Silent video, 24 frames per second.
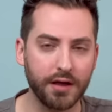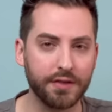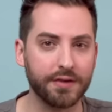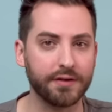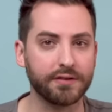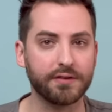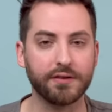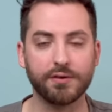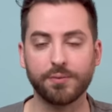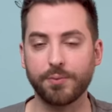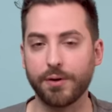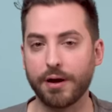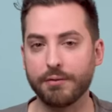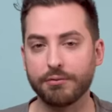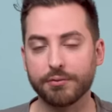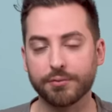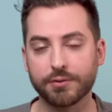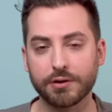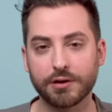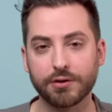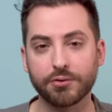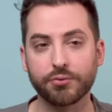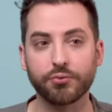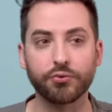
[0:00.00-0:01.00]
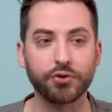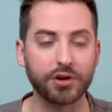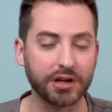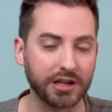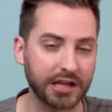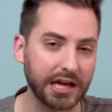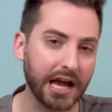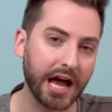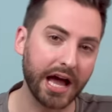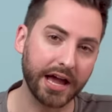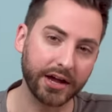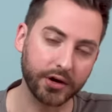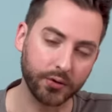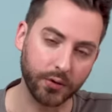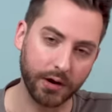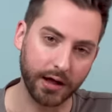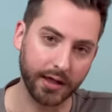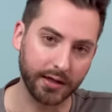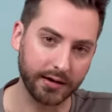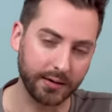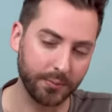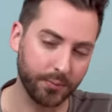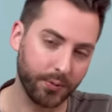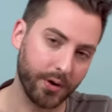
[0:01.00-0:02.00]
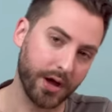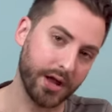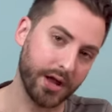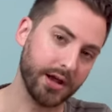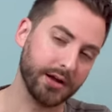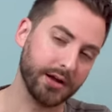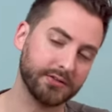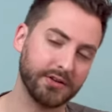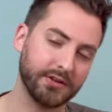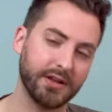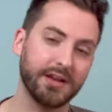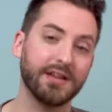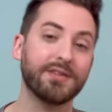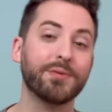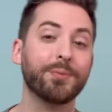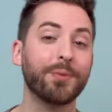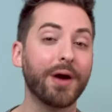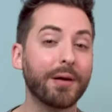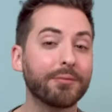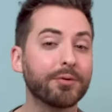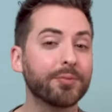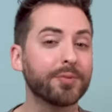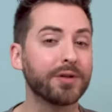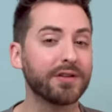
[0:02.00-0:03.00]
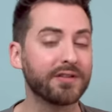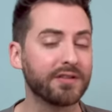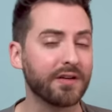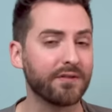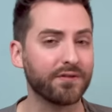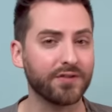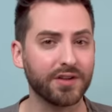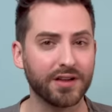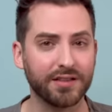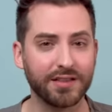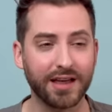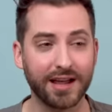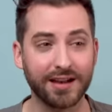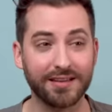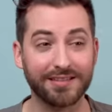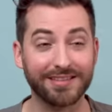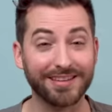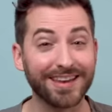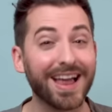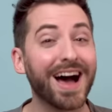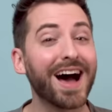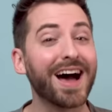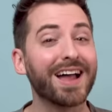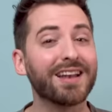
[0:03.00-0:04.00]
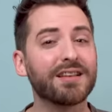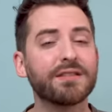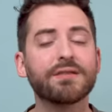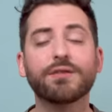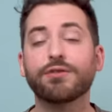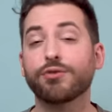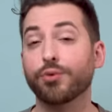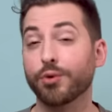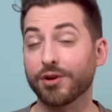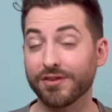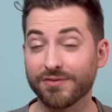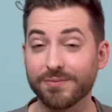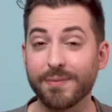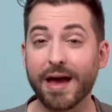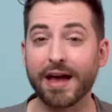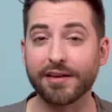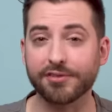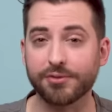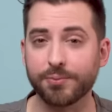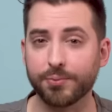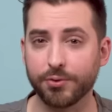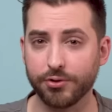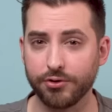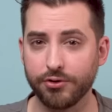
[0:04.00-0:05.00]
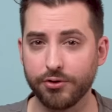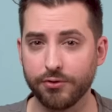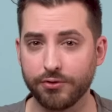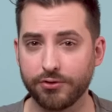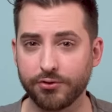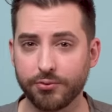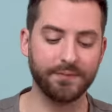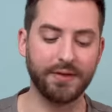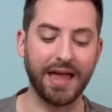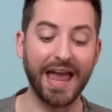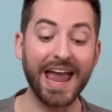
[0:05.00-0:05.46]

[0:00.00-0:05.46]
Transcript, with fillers: this is probably a really high quality product, and it's probably something that is not sort of mass produced.